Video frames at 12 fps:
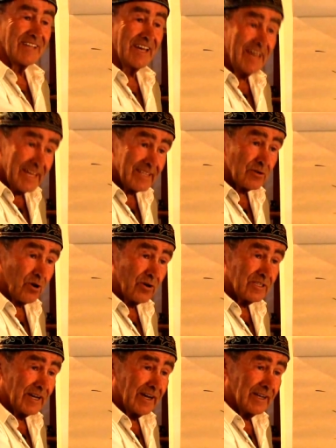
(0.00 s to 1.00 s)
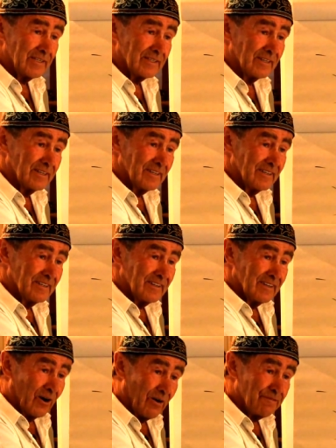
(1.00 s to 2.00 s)
the heat content
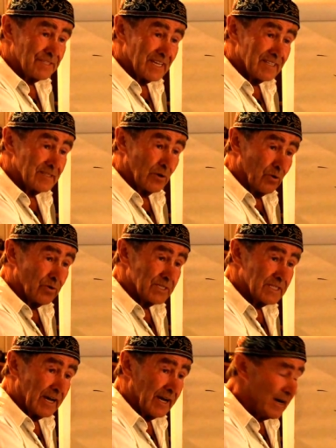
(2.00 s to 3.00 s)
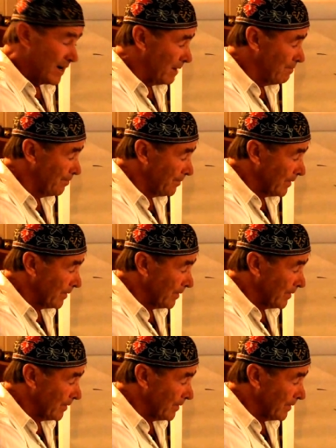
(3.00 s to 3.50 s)
of this used air